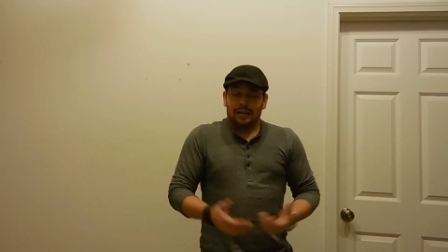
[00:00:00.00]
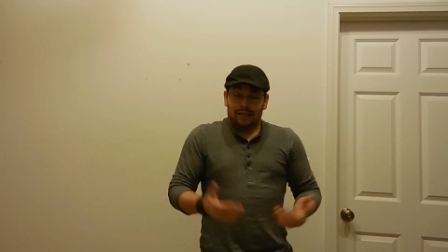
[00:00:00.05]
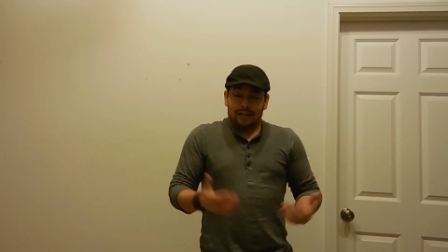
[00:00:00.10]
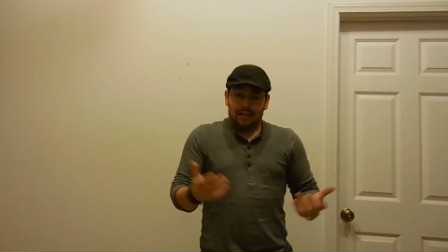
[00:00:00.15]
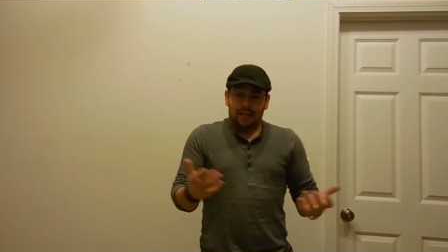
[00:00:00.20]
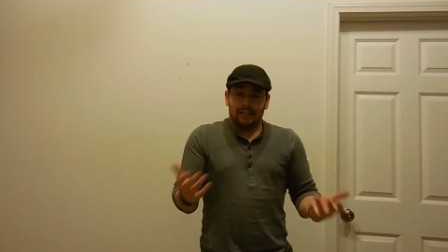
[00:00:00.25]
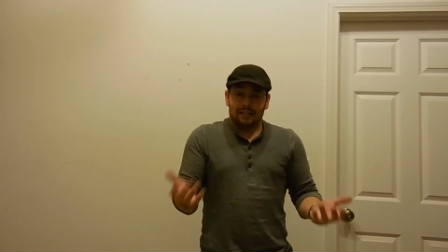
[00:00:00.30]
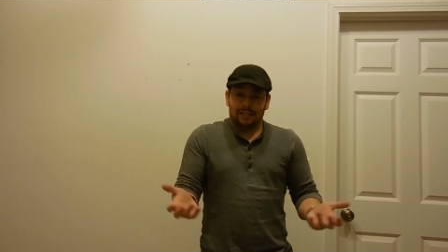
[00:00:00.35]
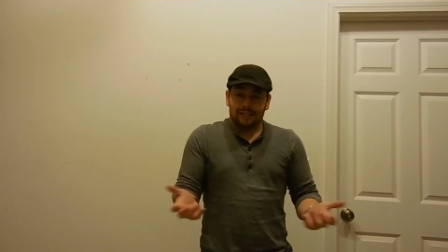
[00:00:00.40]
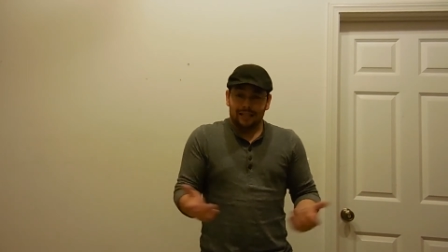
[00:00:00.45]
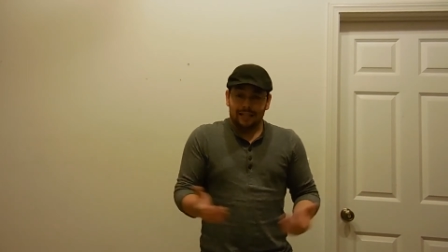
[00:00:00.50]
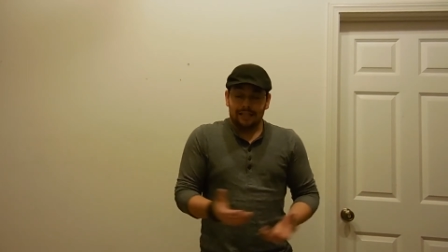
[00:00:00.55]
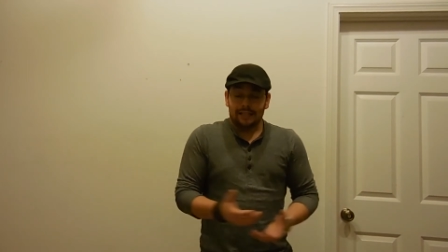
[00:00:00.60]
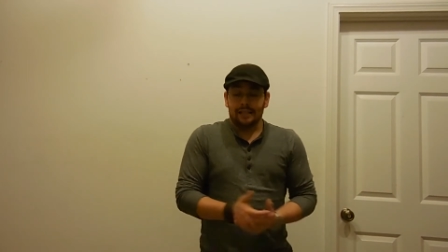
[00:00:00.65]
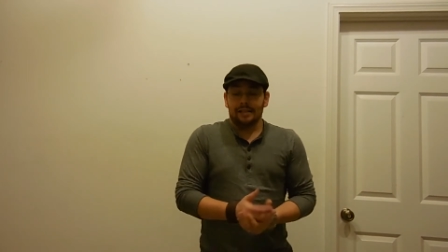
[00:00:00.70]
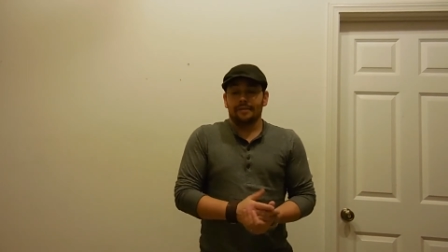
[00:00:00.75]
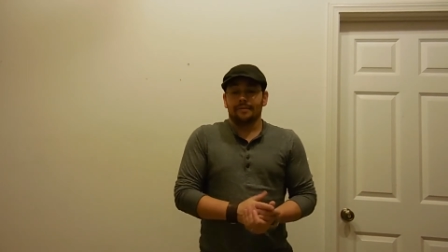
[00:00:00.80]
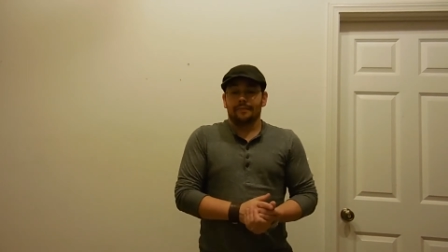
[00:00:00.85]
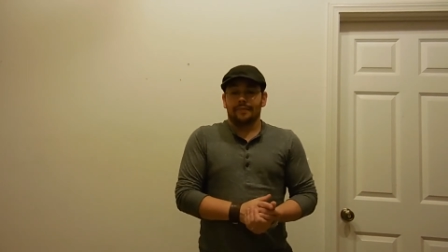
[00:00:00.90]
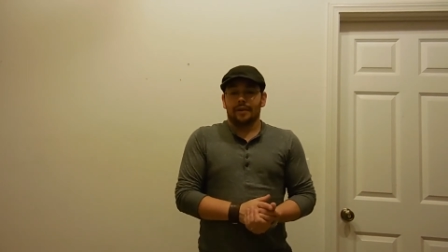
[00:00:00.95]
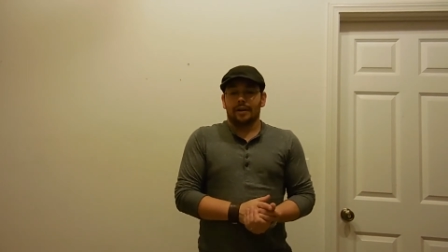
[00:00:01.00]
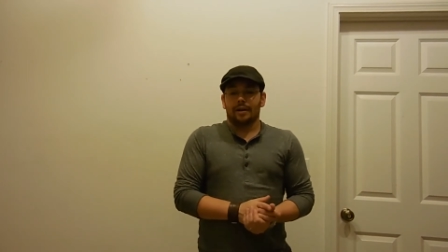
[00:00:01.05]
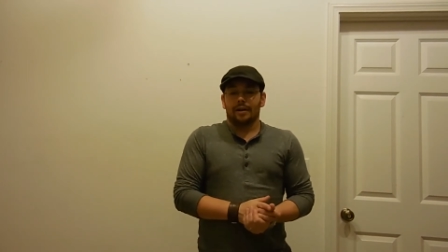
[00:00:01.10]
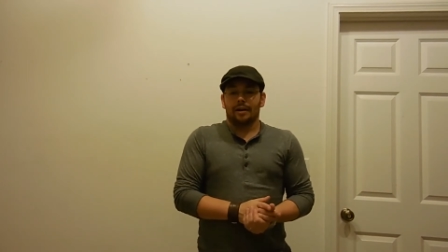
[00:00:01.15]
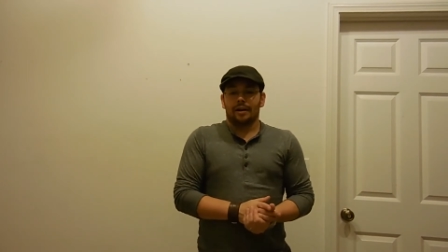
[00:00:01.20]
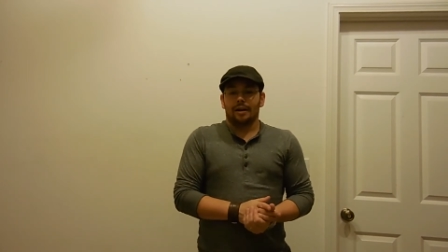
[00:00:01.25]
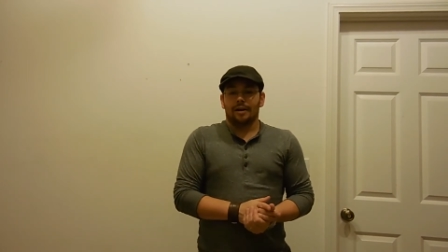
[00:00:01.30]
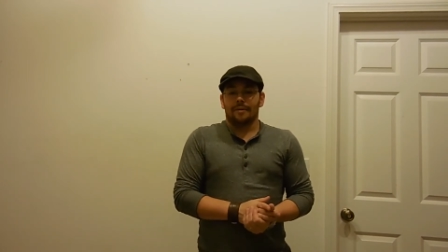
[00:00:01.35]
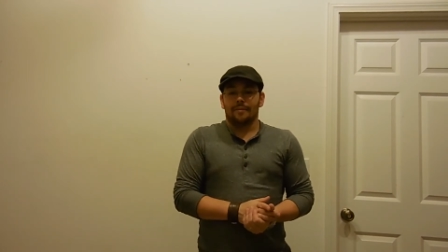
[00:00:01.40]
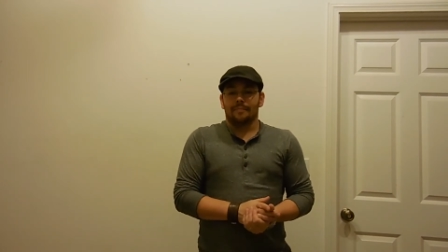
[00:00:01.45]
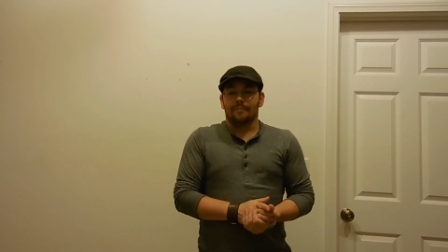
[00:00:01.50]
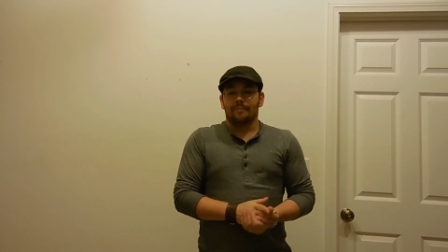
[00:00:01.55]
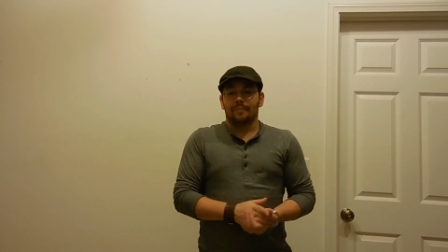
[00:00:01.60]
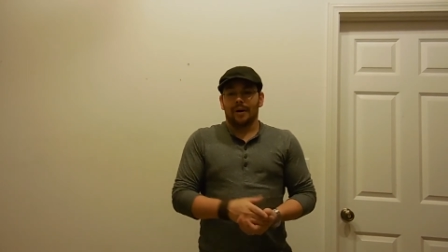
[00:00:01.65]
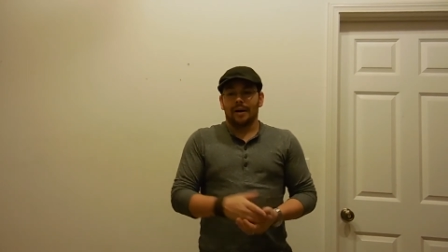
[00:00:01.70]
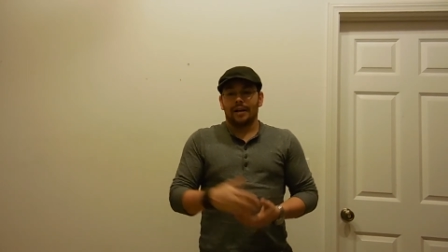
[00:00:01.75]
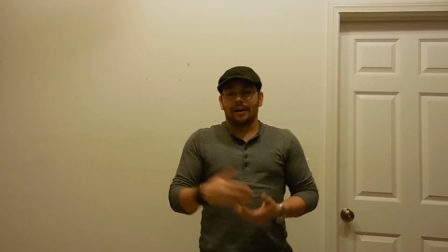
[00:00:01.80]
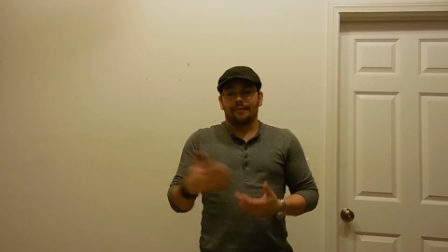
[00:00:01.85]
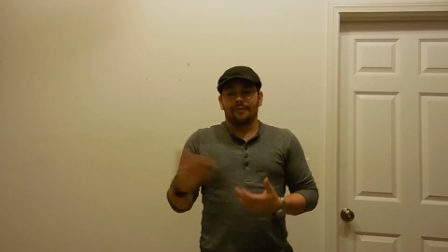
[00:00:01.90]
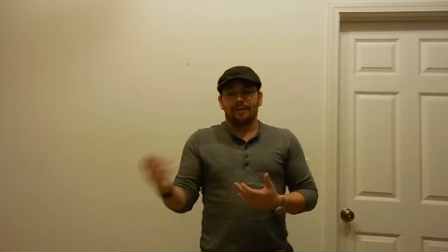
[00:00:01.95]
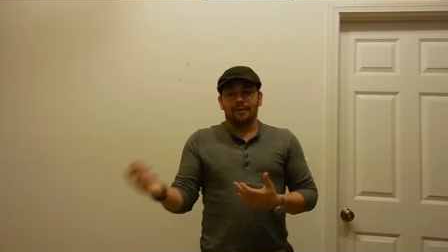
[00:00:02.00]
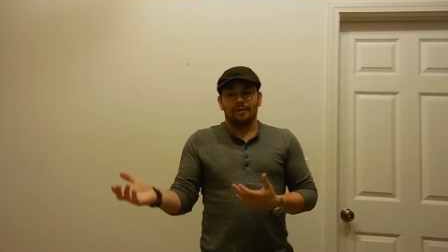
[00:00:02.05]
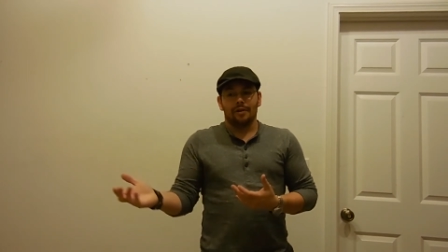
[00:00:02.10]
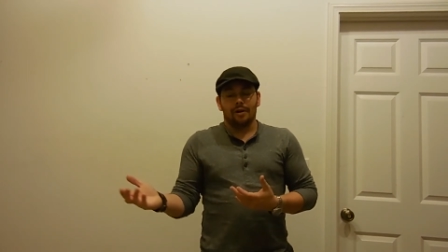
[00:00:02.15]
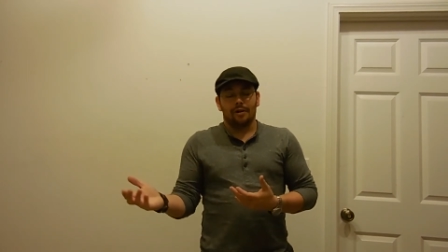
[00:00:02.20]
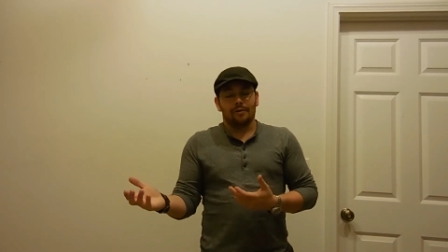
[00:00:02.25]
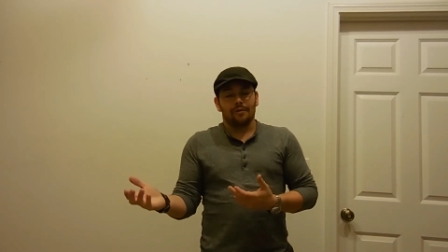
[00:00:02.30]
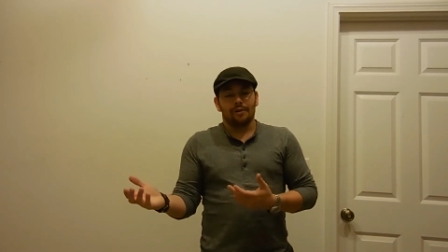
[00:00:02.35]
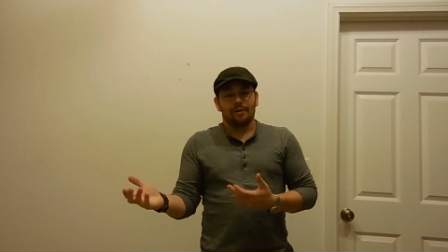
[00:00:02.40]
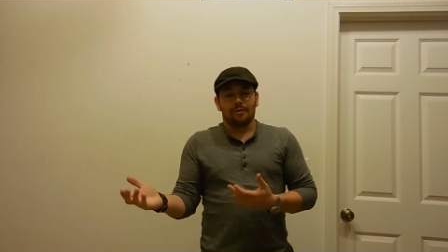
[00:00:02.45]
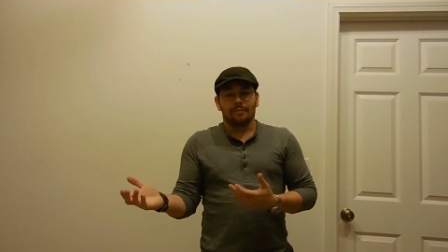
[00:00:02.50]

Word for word: it's decent. But if you know